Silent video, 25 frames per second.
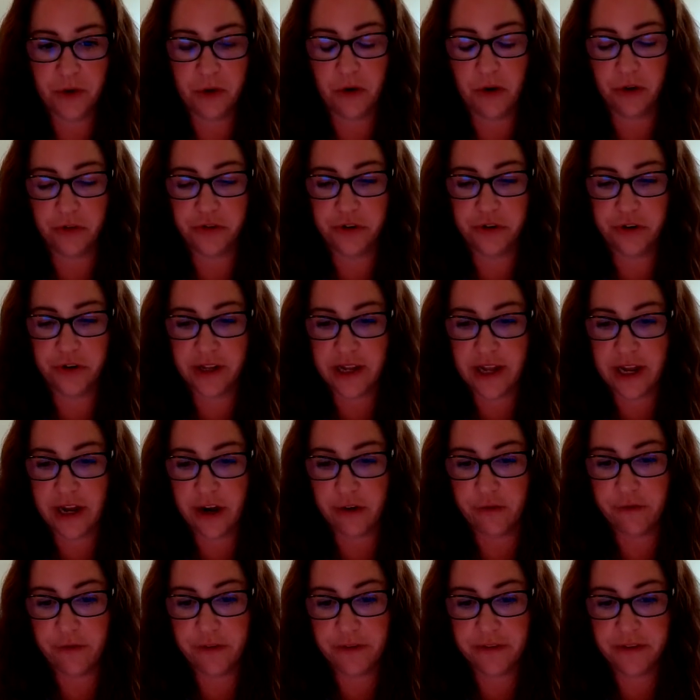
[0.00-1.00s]
alternate
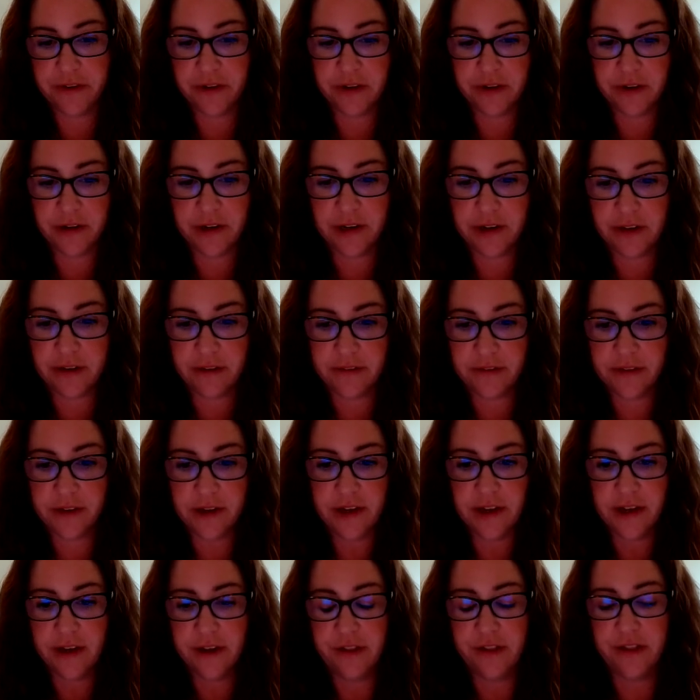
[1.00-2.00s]
care facilities
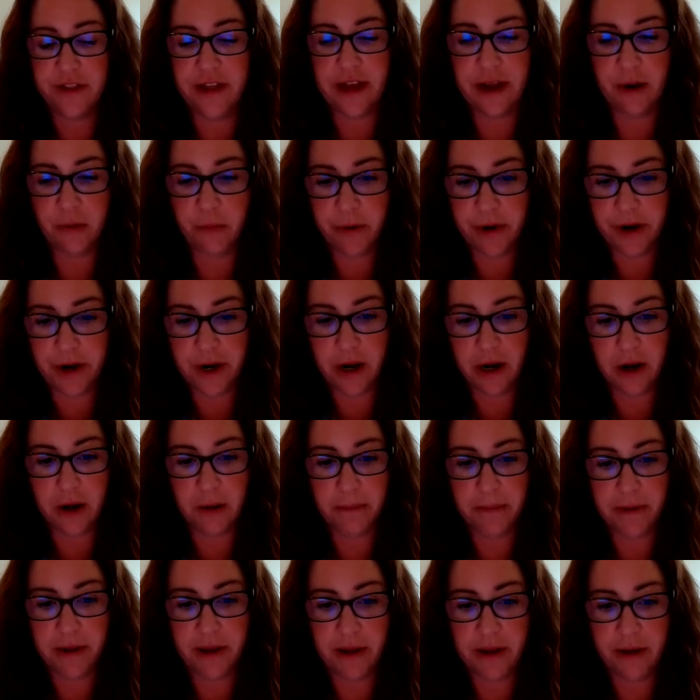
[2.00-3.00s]
that went
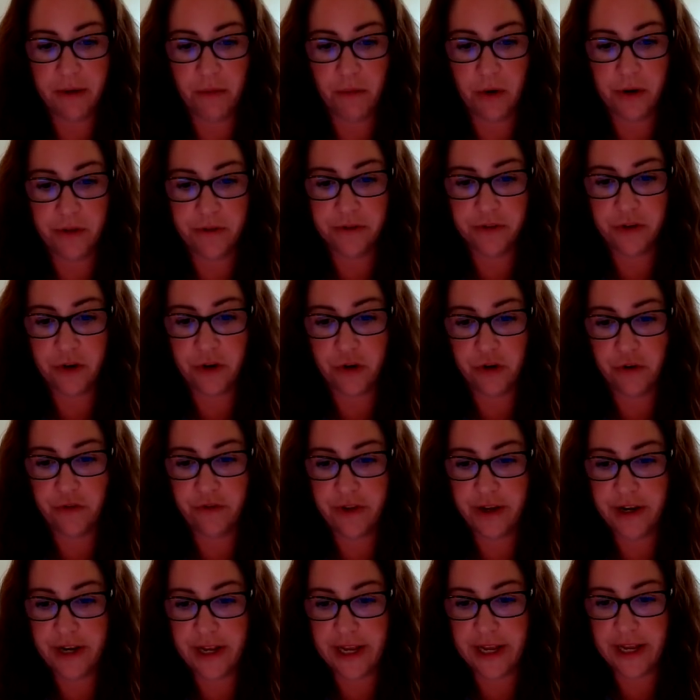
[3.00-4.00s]
up once
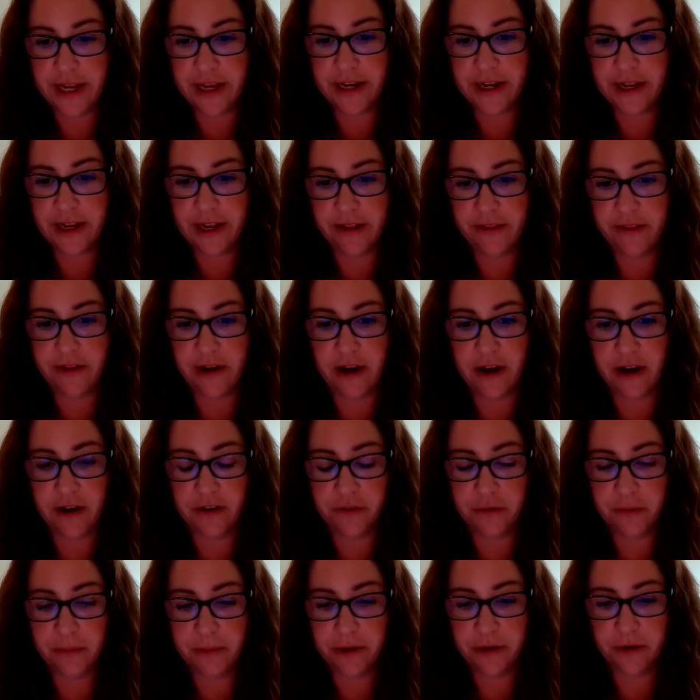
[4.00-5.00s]
COVID hit, and the
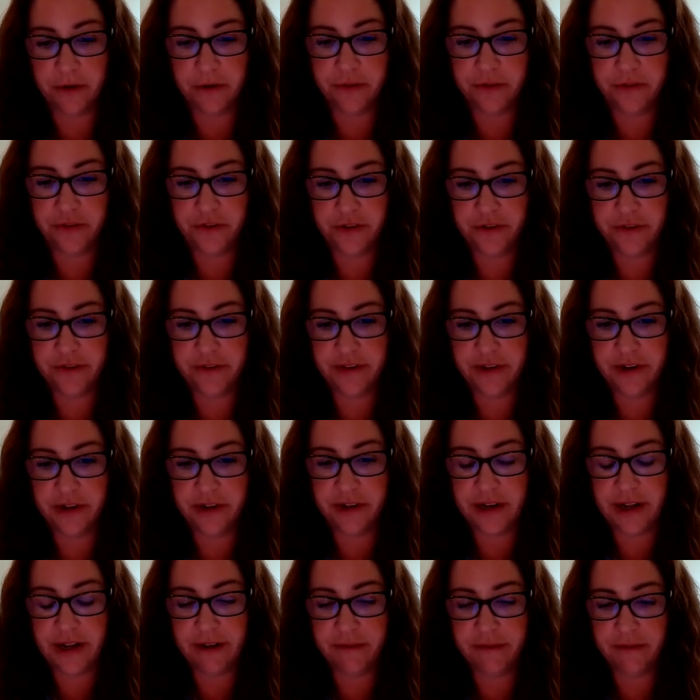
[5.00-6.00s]
hospitals just
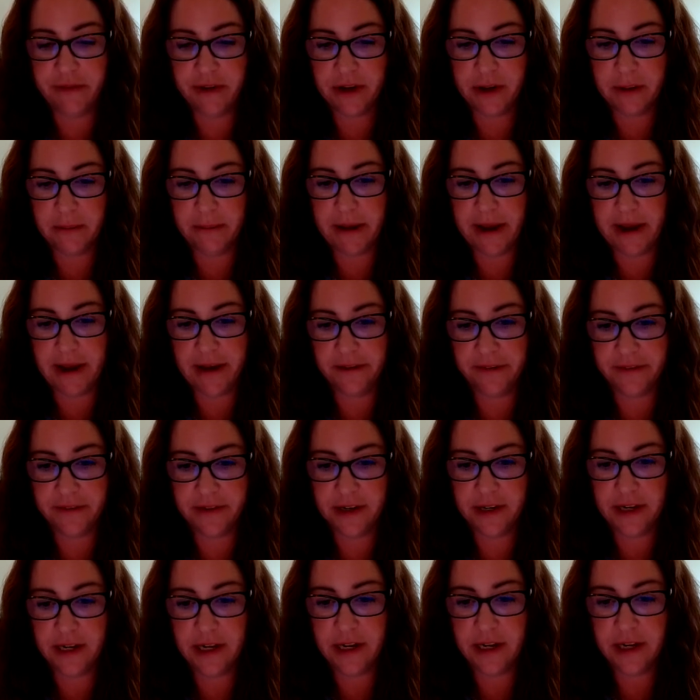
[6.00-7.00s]
didn't have the
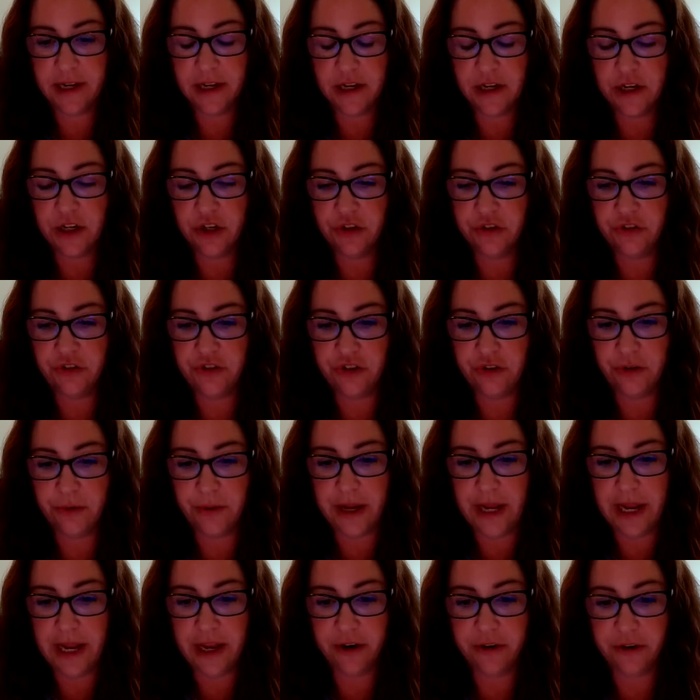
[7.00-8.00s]
capacity to
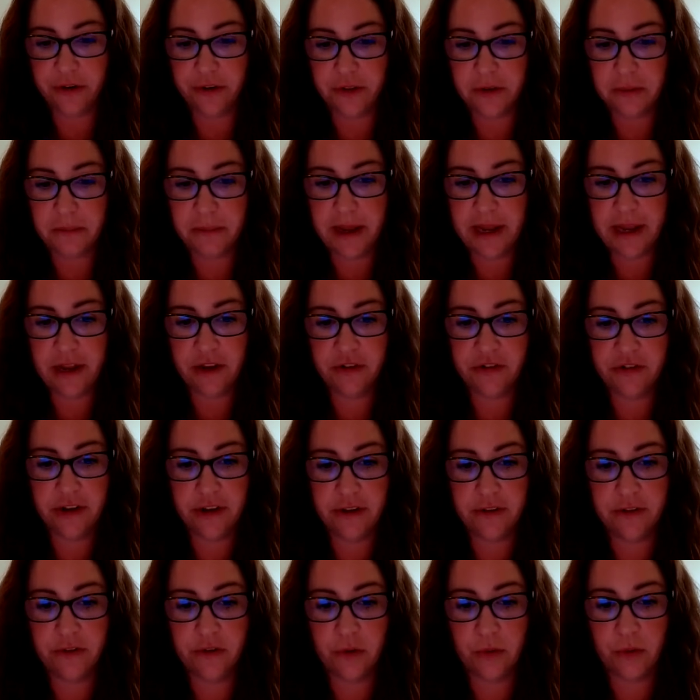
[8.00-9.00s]
handle the
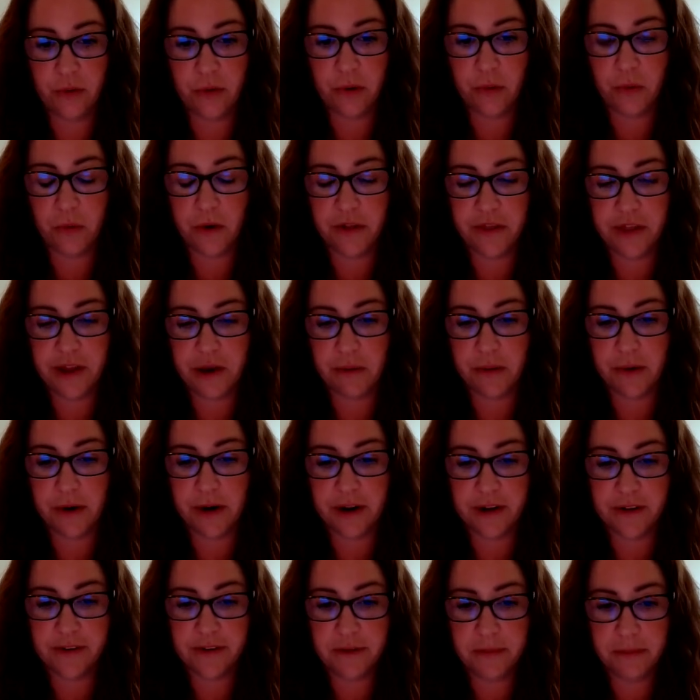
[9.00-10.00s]
patients or what they were
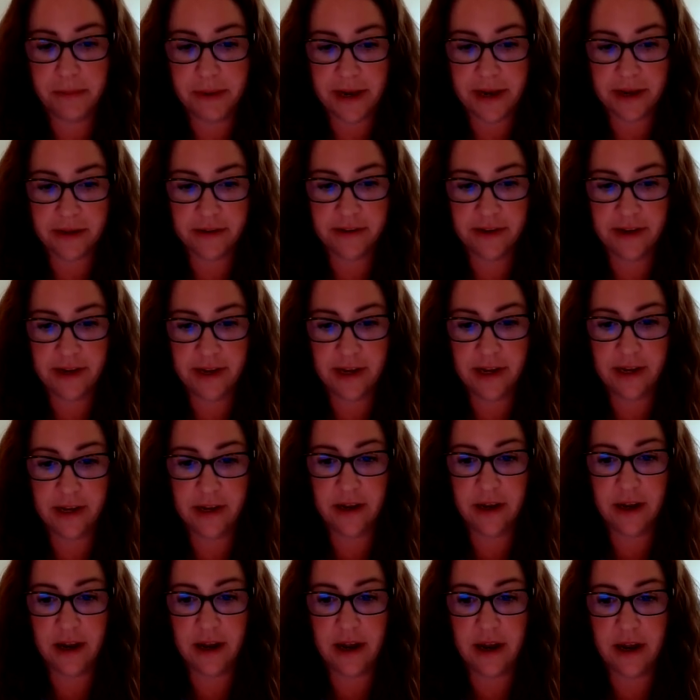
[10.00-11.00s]

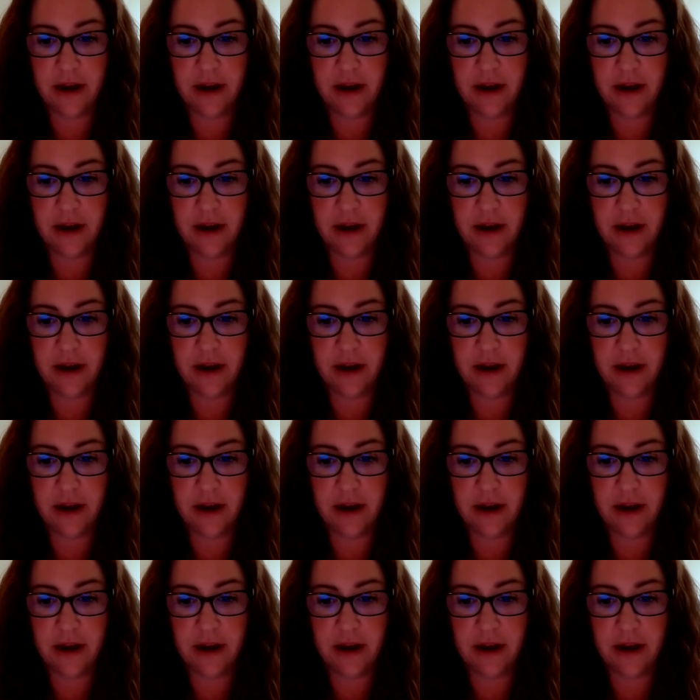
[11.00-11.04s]
expecting,